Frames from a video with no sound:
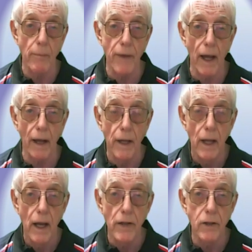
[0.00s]
that
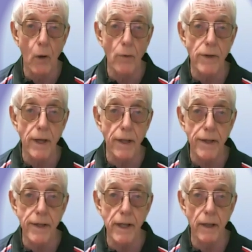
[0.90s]
as long as they can
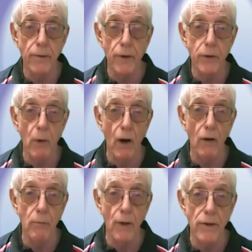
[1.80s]
see it for 12
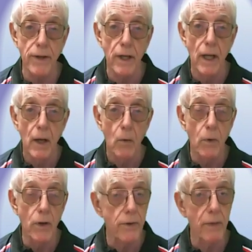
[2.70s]
months,
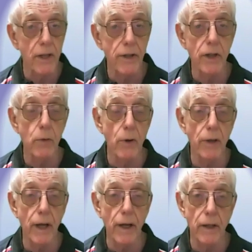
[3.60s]
which means that you wouldn't
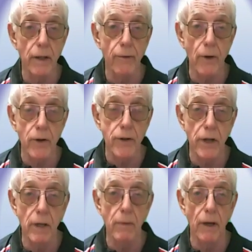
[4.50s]
get it in the first
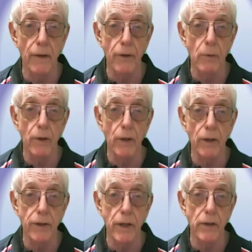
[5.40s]
year, but if you were
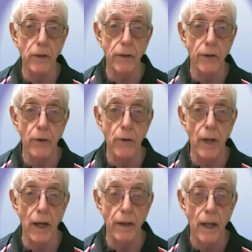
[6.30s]
continuing to do
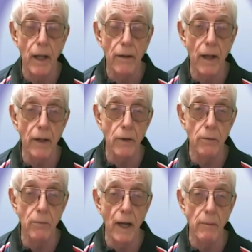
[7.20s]
that, then you
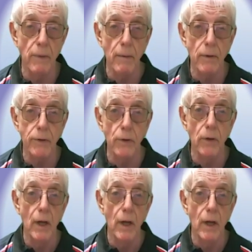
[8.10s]
might be able to